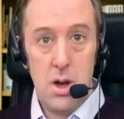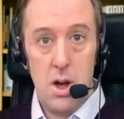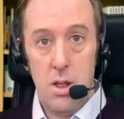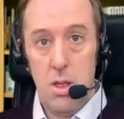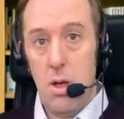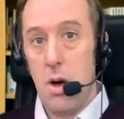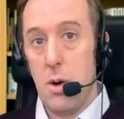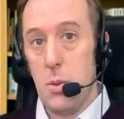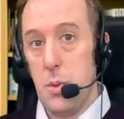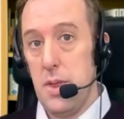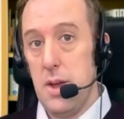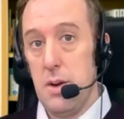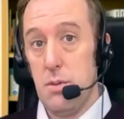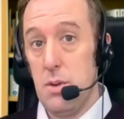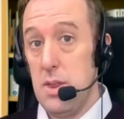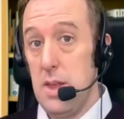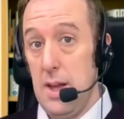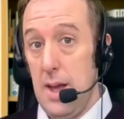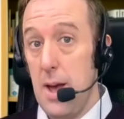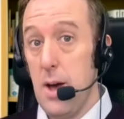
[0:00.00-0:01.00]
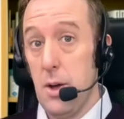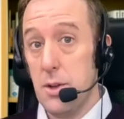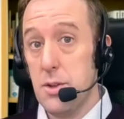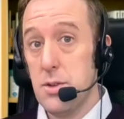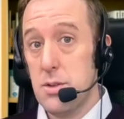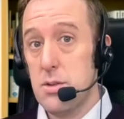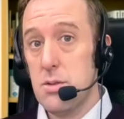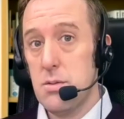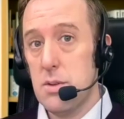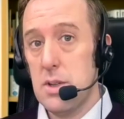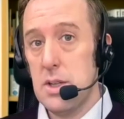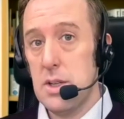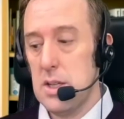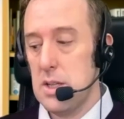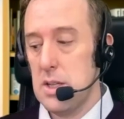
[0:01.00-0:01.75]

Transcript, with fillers: along with everything else, right,